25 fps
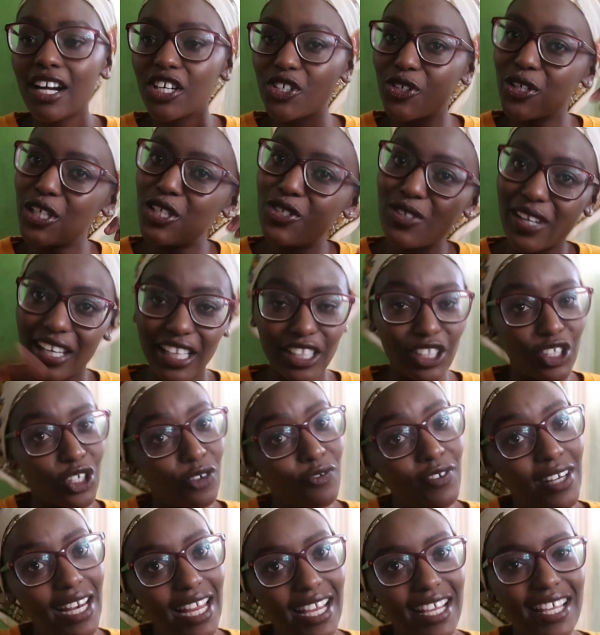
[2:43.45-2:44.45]
Green to get out
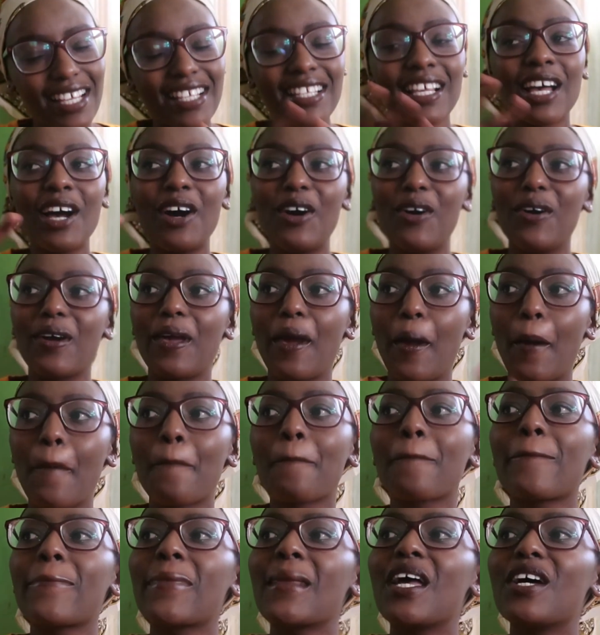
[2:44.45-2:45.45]
of class.
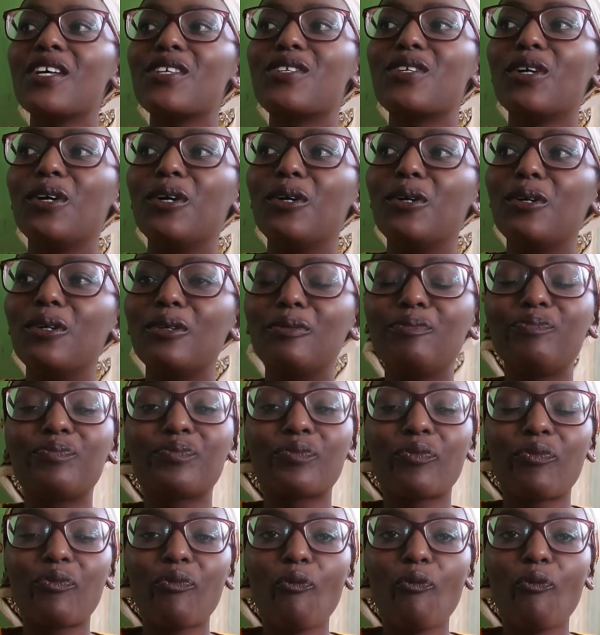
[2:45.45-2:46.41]
Okay, so